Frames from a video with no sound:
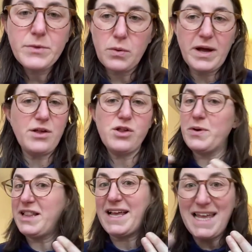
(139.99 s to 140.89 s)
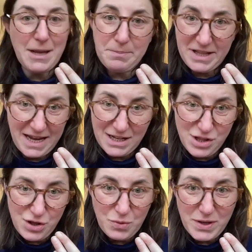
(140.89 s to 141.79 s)
Okay, so it like
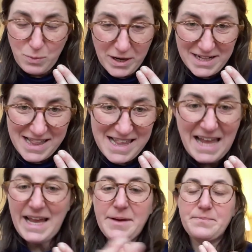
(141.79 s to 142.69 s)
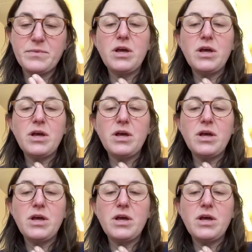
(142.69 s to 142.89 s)
implicates you in what it's saying.